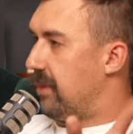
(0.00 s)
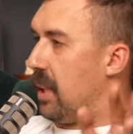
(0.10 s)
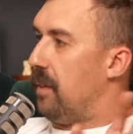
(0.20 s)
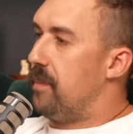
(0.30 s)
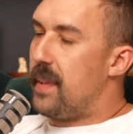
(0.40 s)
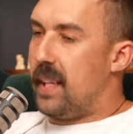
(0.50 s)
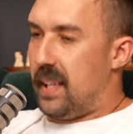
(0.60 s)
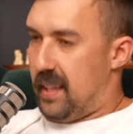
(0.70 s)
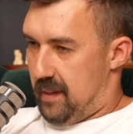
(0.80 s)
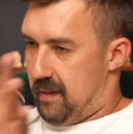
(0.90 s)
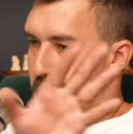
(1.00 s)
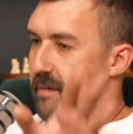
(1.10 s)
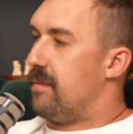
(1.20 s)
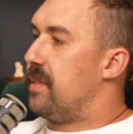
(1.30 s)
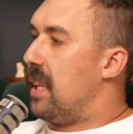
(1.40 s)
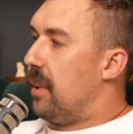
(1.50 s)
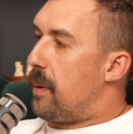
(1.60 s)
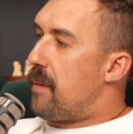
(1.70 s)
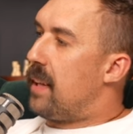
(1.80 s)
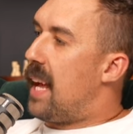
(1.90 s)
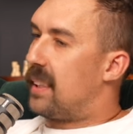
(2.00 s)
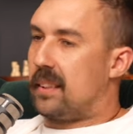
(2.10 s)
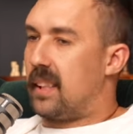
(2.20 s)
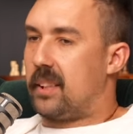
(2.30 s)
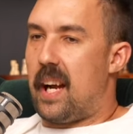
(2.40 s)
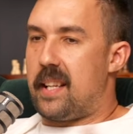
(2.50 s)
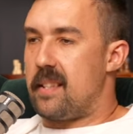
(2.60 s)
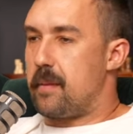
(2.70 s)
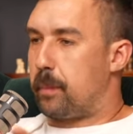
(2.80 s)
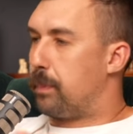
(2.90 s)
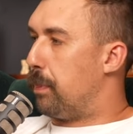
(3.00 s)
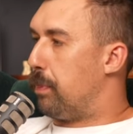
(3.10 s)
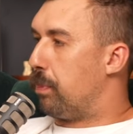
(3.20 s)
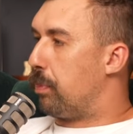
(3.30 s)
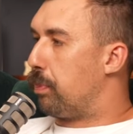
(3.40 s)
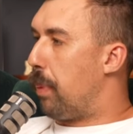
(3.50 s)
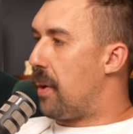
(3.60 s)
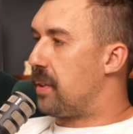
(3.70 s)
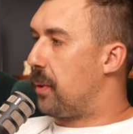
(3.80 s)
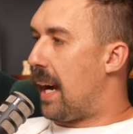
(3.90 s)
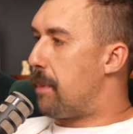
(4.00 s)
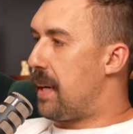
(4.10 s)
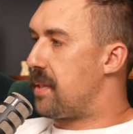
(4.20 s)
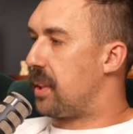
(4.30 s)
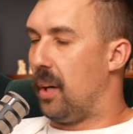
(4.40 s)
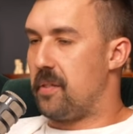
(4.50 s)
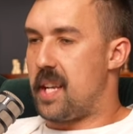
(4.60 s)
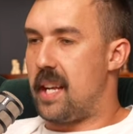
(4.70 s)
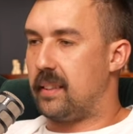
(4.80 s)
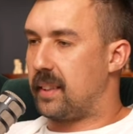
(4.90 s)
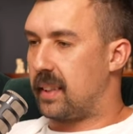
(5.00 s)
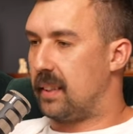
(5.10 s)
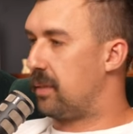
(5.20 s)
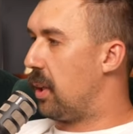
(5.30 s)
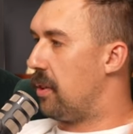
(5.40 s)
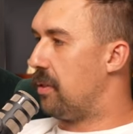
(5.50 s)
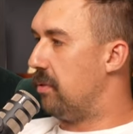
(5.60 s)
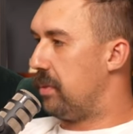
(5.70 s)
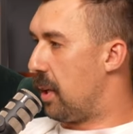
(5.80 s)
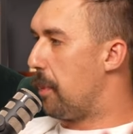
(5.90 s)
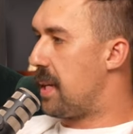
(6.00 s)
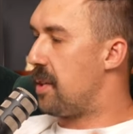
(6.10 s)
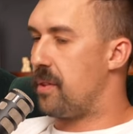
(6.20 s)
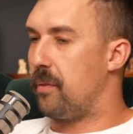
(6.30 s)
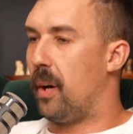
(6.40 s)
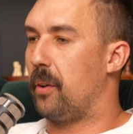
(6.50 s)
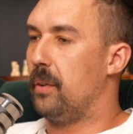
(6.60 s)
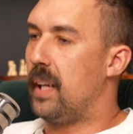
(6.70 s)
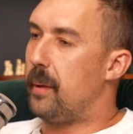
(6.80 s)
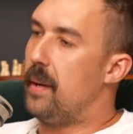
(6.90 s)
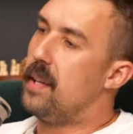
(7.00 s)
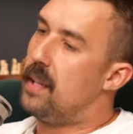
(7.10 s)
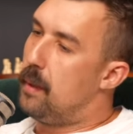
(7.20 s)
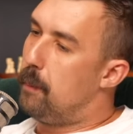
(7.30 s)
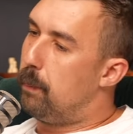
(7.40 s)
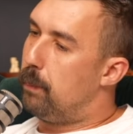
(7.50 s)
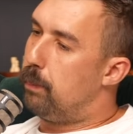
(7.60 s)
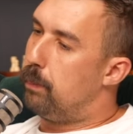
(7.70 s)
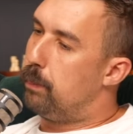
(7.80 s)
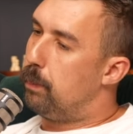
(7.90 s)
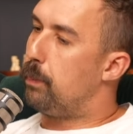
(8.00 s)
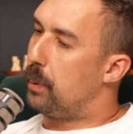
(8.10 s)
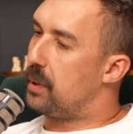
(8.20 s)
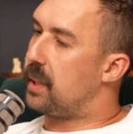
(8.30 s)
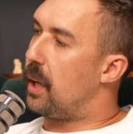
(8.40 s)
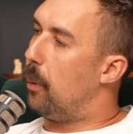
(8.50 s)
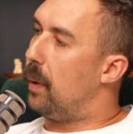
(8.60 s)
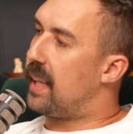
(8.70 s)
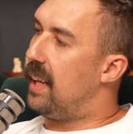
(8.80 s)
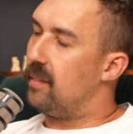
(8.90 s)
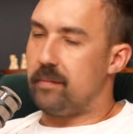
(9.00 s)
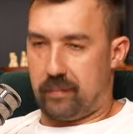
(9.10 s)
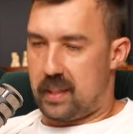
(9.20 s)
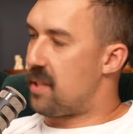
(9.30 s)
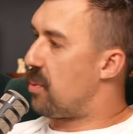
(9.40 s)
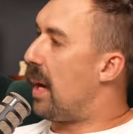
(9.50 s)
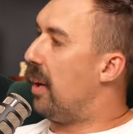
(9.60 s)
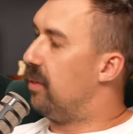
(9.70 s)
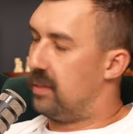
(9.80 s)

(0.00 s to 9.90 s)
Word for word: You know, tell her red flags. I was like, great, these are both great pieces of content. It's going to go, you know, potentially viral. Anyway, put the girl one out, does well.